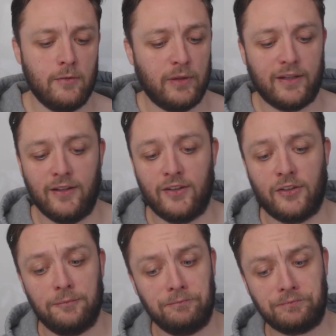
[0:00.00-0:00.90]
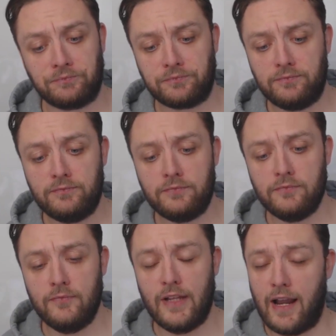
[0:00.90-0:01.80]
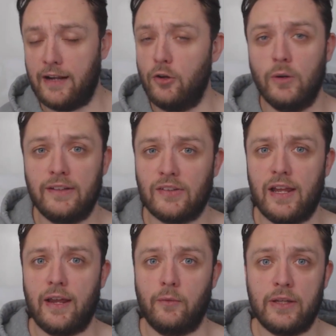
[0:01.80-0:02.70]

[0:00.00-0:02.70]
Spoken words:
Because I know what it's like.